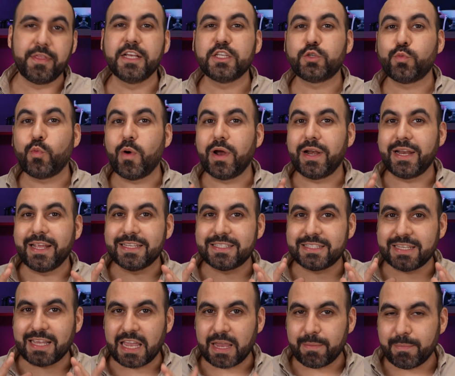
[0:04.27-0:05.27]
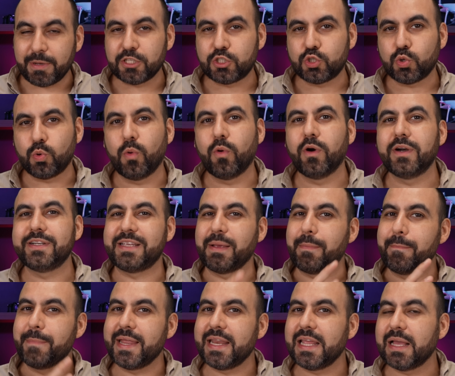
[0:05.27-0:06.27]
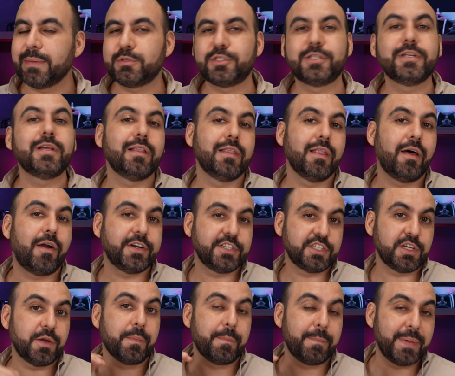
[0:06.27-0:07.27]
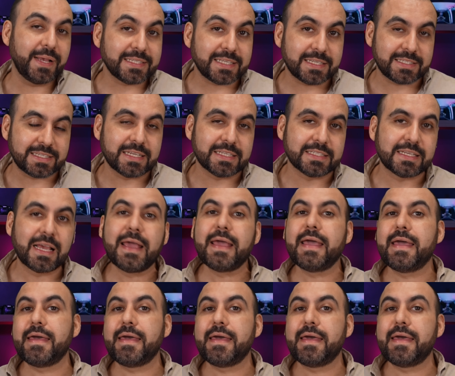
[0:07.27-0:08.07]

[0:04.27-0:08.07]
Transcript: This one is aiming towards medium to large businesses.